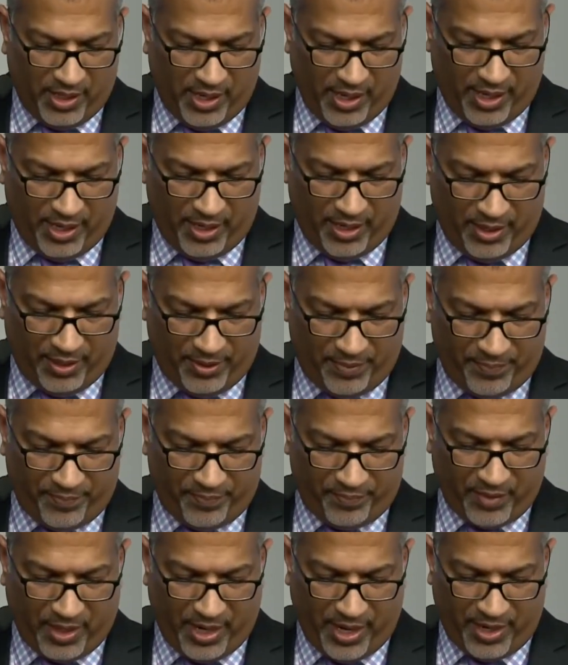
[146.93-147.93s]

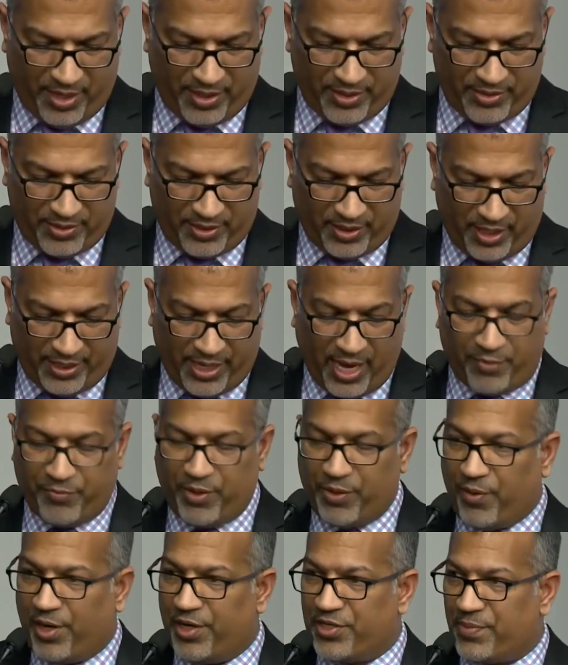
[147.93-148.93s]
And again,
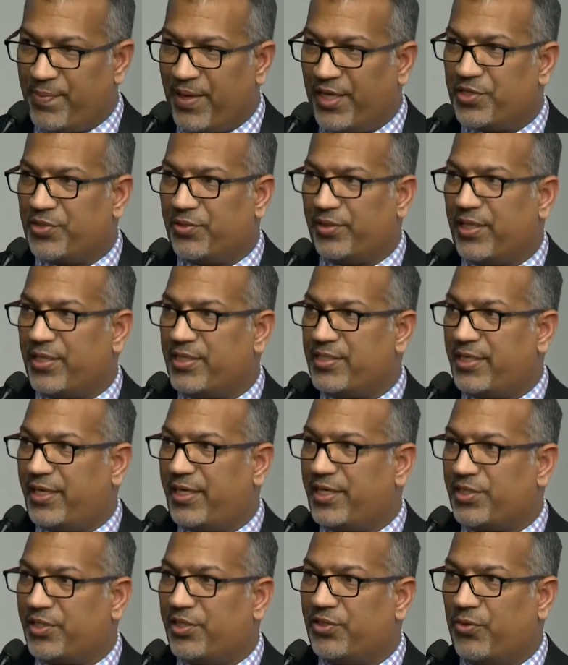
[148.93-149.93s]
we wanted to make sure that
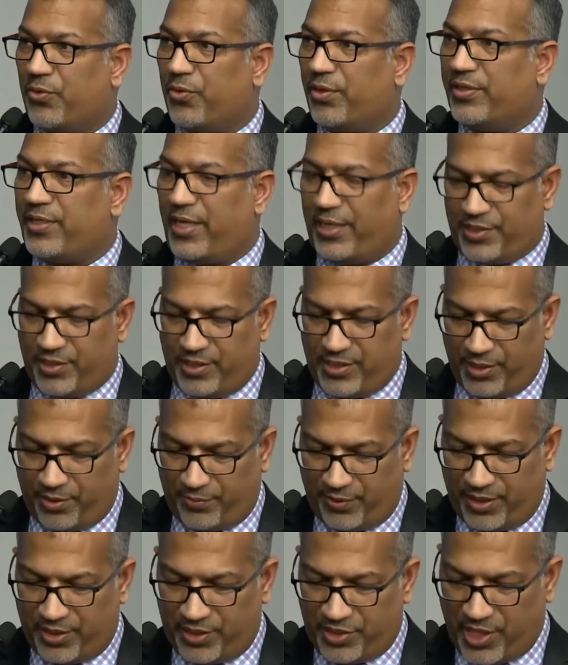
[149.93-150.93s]
cities could coordinate to deal
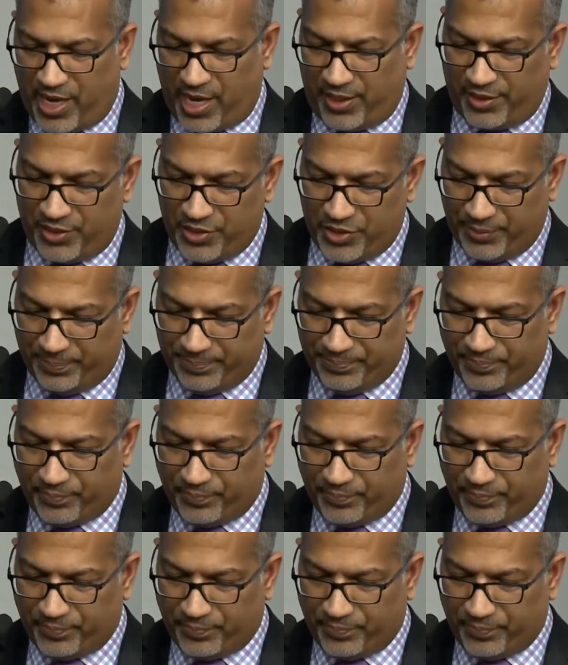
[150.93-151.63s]
with this challenge.